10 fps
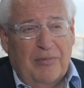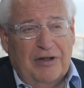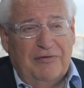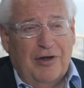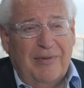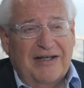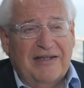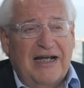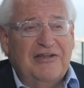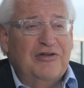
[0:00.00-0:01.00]
but if you go back
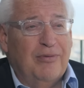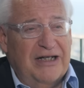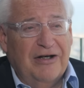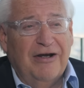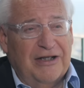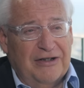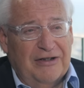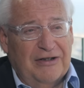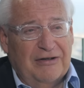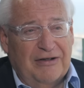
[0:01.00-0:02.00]
to 1929,
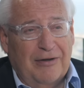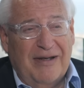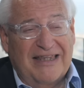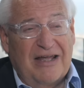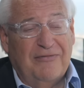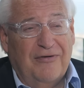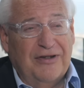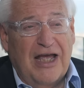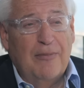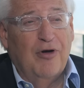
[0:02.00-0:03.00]
go back that far,
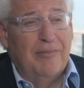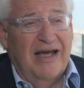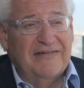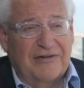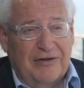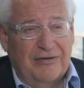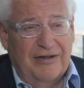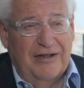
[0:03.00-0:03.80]
the Hebron massacre.